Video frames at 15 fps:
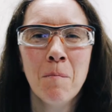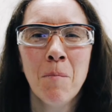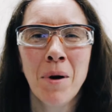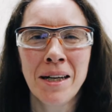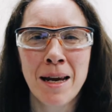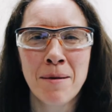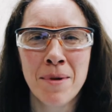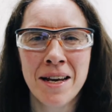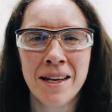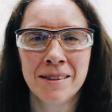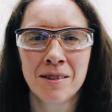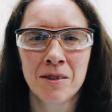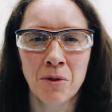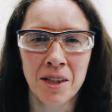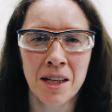My name
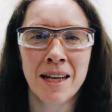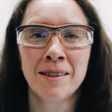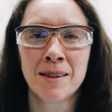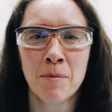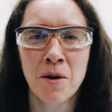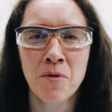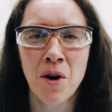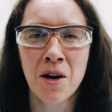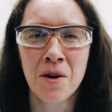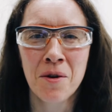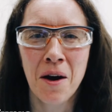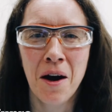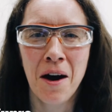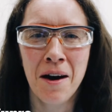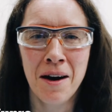is Dr. Lindsay
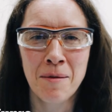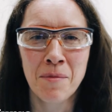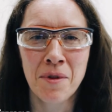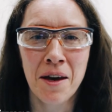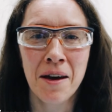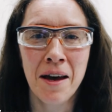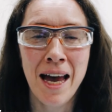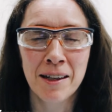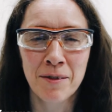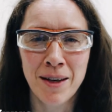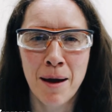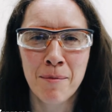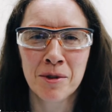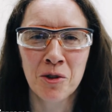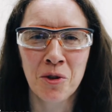Munro. I'm the head of
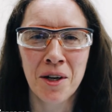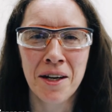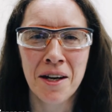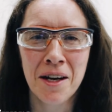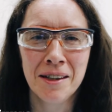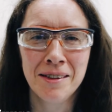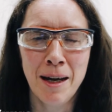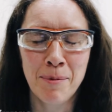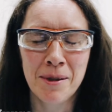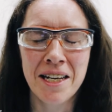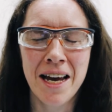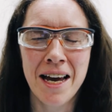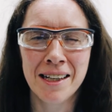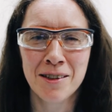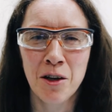chemistry,
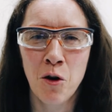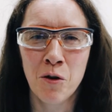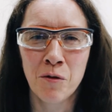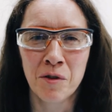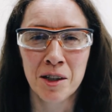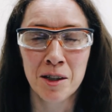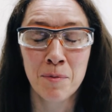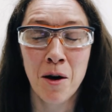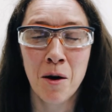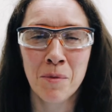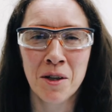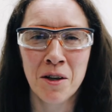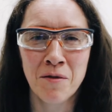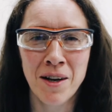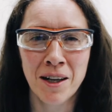deputy head of the
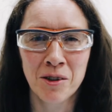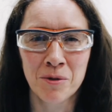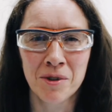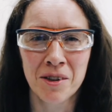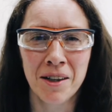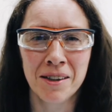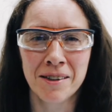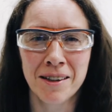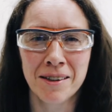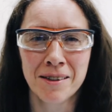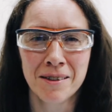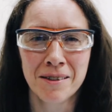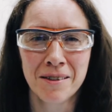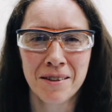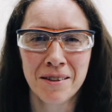Department of Natural Sciences.